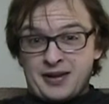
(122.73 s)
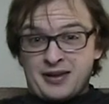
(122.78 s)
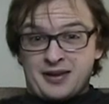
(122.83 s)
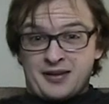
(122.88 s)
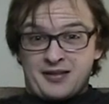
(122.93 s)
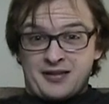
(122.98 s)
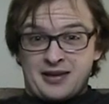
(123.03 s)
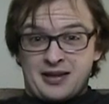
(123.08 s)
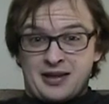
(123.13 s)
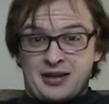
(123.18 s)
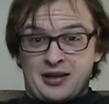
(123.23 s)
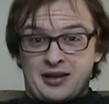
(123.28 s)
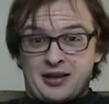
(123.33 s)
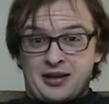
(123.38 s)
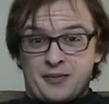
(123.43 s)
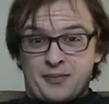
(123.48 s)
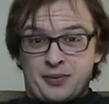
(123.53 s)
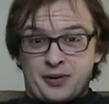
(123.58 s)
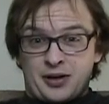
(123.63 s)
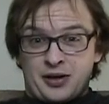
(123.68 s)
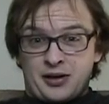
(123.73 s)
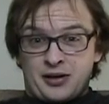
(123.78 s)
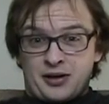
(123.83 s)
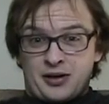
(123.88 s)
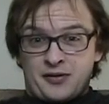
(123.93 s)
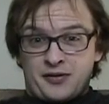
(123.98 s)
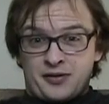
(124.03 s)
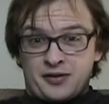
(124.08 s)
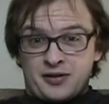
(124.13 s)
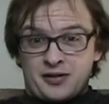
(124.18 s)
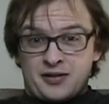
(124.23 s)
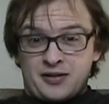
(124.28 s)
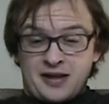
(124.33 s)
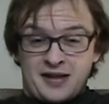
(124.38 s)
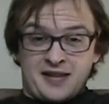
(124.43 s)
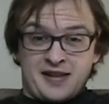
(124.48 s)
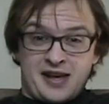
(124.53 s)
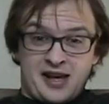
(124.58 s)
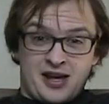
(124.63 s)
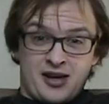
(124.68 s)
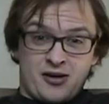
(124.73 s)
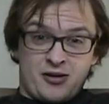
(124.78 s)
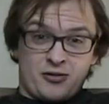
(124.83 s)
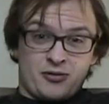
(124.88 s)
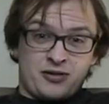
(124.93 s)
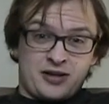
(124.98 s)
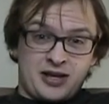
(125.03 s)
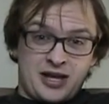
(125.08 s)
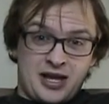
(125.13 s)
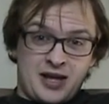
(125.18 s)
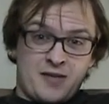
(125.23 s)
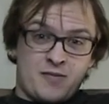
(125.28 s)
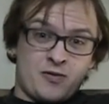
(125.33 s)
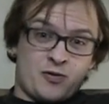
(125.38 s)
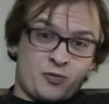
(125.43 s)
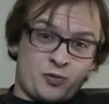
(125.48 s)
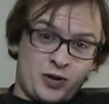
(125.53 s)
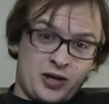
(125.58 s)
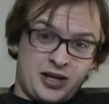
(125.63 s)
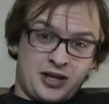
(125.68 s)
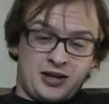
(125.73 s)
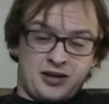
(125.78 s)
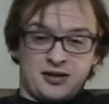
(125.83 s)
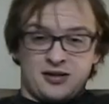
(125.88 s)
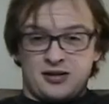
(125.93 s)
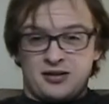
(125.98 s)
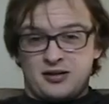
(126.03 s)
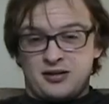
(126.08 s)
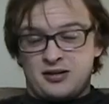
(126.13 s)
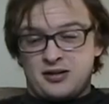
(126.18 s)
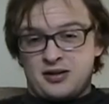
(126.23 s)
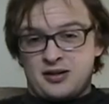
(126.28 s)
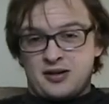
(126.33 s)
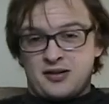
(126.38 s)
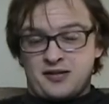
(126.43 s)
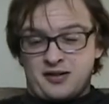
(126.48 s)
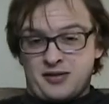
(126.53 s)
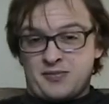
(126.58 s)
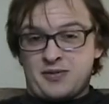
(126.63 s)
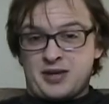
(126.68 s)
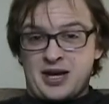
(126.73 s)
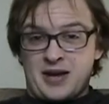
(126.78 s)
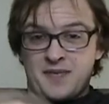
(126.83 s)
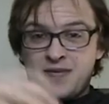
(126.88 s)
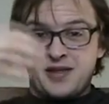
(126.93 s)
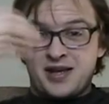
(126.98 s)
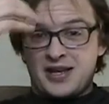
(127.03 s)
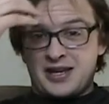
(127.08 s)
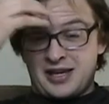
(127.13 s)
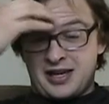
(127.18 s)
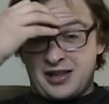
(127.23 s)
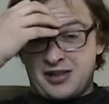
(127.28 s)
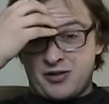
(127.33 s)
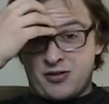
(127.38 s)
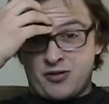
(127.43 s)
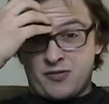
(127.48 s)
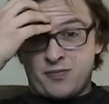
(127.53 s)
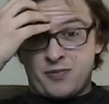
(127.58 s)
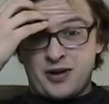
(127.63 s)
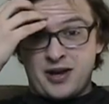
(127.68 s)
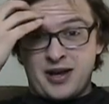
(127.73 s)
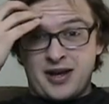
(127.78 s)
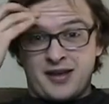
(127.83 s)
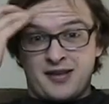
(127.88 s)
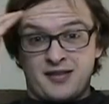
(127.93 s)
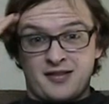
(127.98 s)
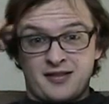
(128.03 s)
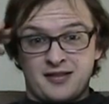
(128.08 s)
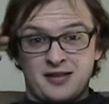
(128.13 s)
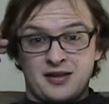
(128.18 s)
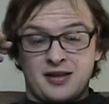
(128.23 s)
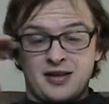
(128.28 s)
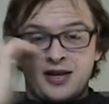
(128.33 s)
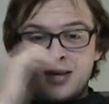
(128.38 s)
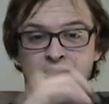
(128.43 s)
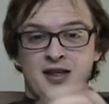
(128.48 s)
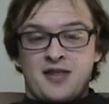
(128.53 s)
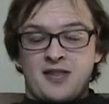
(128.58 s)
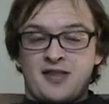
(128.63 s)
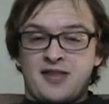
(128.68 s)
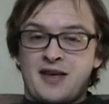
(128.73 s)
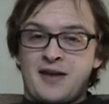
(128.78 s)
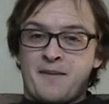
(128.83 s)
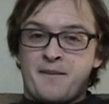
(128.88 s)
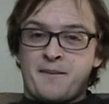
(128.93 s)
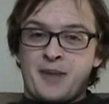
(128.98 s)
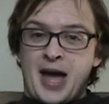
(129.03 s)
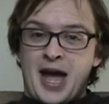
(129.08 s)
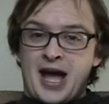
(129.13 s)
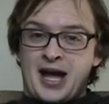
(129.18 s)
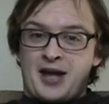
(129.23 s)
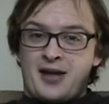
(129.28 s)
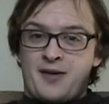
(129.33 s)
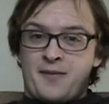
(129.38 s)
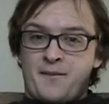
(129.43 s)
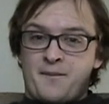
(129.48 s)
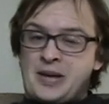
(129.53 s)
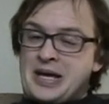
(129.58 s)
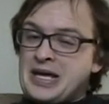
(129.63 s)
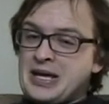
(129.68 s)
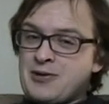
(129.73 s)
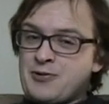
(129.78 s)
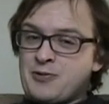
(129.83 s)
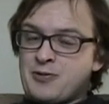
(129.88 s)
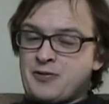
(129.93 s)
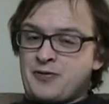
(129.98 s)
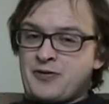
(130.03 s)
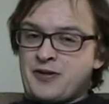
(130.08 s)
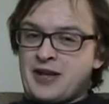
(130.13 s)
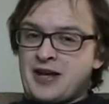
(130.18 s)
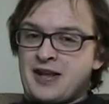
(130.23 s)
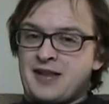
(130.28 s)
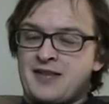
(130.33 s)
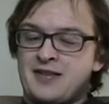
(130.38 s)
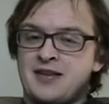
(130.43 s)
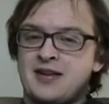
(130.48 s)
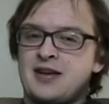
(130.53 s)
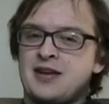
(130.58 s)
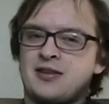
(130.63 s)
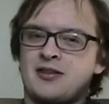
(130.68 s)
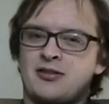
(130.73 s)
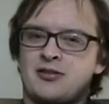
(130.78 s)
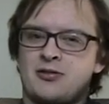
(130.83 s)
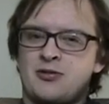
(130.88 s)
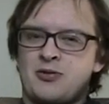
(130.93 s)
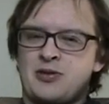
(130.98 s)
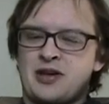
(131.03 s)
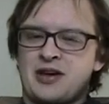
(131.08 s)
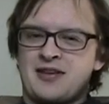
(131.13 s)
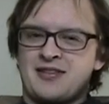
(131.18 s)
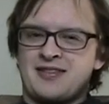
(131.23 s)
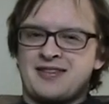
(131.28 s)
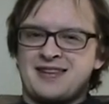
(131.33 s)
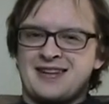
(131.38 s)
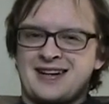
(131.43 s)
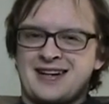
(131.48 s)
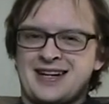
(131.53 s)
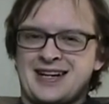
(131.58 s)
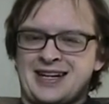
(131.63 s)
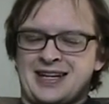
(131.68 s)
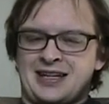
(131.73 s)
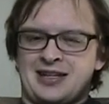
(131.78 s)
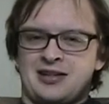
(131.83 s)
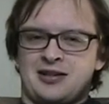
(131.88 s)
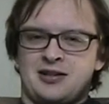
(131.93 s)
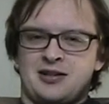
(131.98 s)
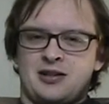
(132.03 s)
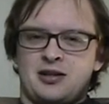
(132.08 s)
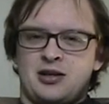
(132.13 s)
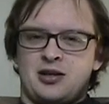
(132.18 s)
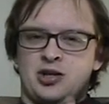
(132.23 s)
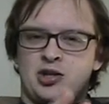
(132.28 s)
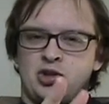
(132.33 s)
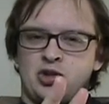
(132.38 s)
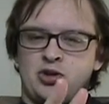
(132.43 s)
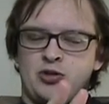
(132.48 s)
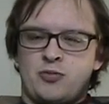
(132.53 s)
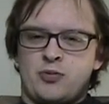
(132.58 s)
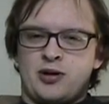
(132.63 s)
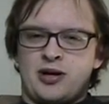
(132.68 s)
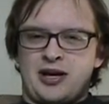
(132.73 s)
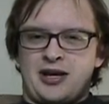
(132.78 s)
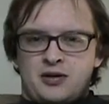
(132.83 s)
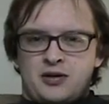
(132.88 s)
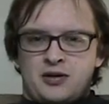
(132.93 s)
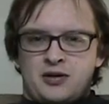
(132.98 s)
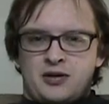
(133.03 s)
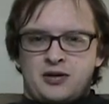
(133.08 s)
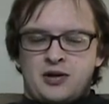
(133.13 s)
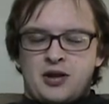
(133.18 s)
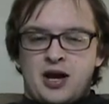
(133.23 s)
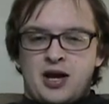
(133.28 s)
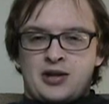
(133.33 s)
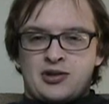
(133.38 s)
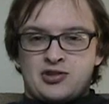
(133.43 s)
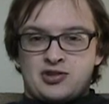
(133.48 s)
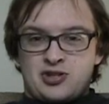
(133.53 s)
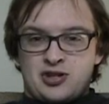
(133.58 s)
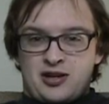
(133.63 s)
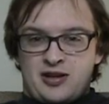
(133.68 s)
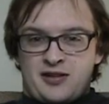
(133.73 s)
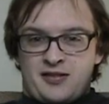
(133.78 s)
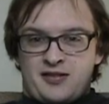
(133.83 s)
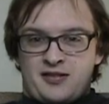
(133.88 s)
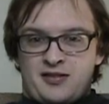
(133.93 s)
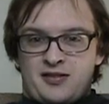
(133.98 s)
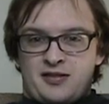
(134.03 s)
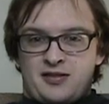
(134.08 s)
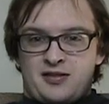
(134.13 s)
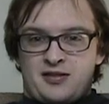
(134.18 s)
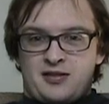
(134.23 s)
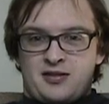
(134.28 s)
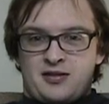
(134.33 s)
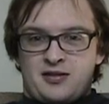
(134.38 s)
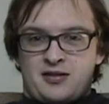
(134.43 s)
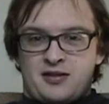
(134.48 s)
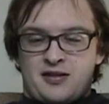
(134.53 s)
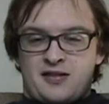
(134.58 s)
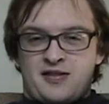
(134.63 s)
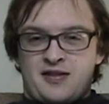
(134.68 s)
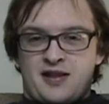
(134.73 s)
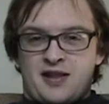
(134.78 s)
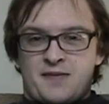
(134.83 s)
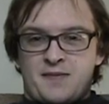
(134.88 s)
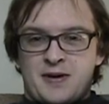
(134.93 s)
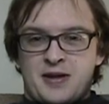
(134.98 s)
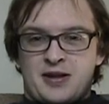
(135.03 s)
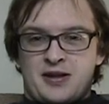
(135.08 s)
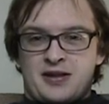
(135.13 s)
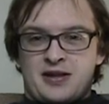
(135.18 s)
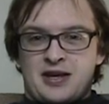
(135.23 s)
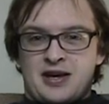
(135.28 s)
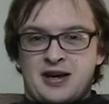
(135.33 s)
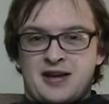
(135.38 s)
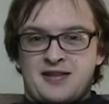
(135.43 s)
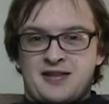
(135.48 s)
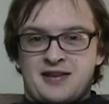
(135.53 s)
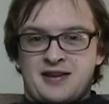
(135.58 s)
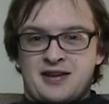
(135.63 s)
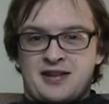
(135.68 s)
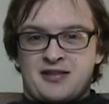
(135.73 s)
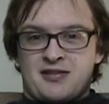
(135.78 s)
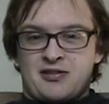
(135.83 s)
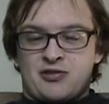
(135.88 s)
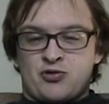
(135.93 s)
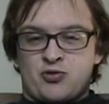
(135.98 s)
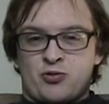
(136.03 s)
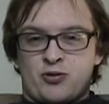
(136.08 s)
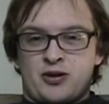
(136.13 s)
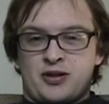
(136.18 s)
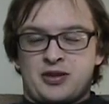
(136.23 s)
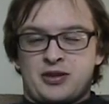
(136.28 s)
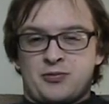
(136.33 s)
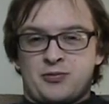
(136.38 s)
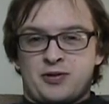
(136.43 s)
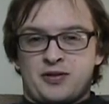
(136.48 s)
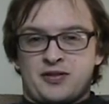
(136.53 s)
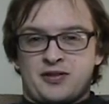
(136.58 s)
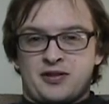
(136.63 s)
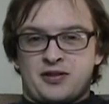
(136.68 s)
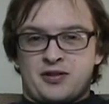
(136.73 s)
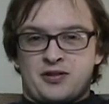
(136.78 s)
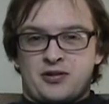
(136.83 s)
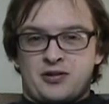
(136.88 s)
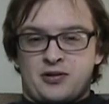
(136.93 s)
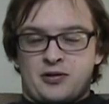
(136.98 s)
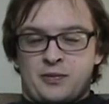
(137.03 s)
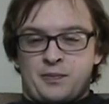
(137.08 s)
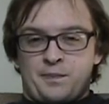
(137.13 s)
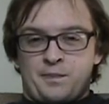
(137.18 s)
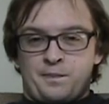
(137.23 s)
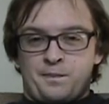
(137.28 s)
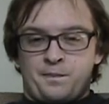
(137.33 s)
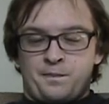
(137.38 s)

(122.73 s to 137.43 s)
in the Stanley Cup playoffs. That's how teams win. Sometimes they need those breaks. Think back, Penguin fans, to 2009. Two breaks. Not just the six men on the ice against Detroit that wasn't called.